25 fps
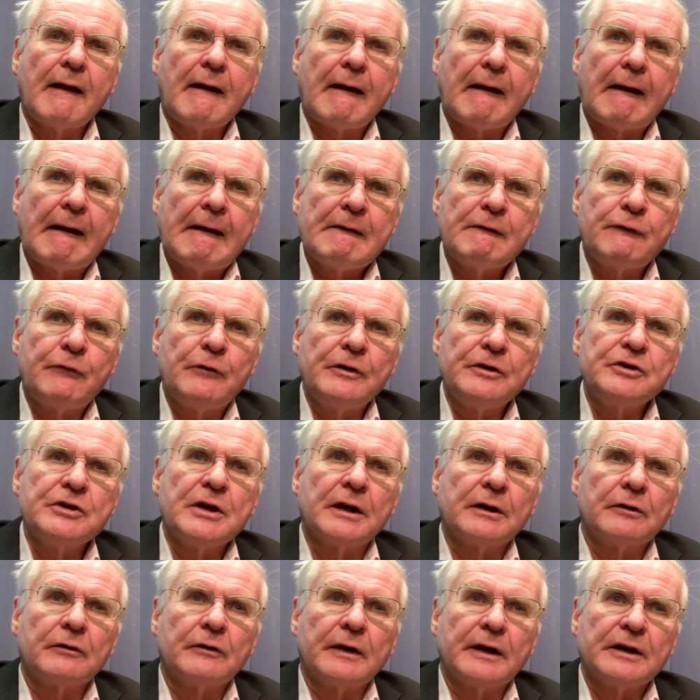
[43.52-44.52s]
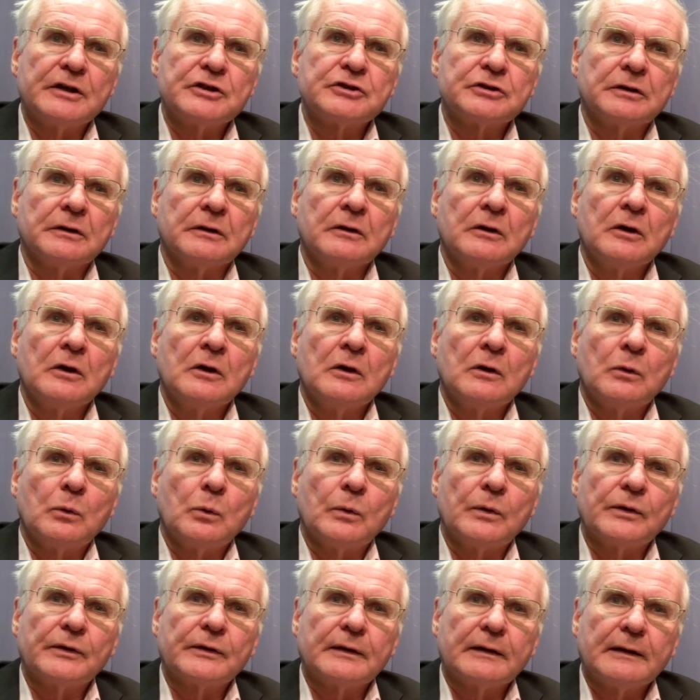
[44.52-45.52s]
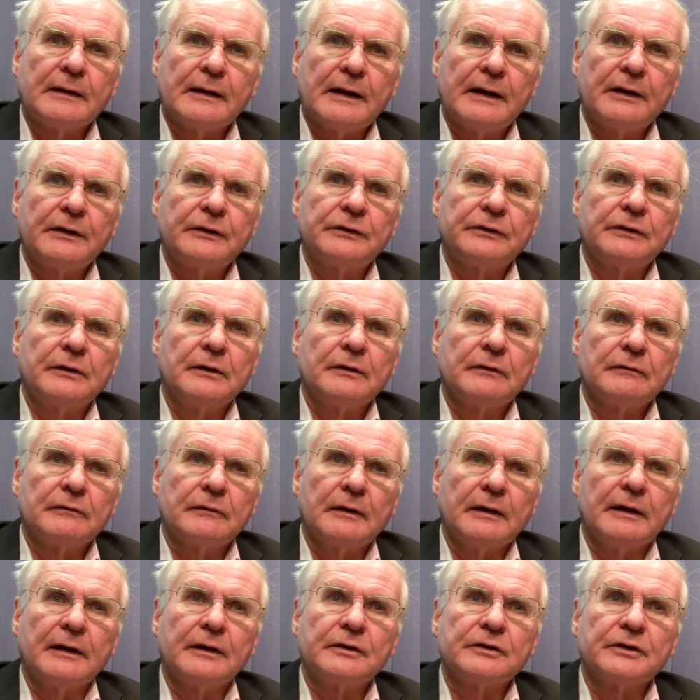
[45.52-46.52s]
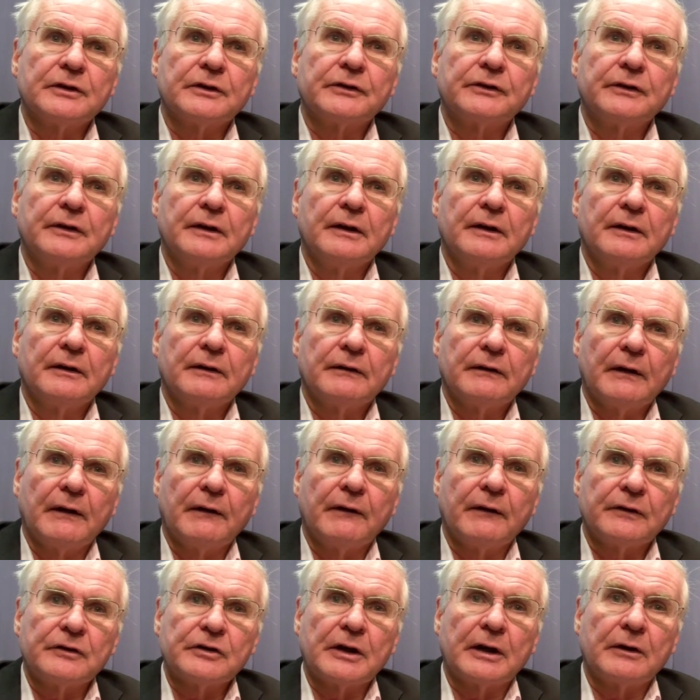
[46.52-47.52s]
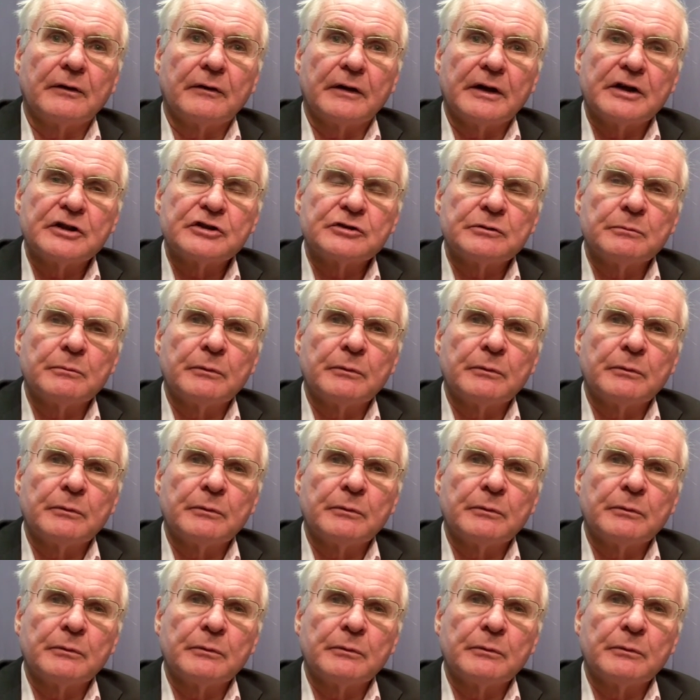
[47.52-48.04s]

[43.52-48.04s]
every generation was less religious than the generation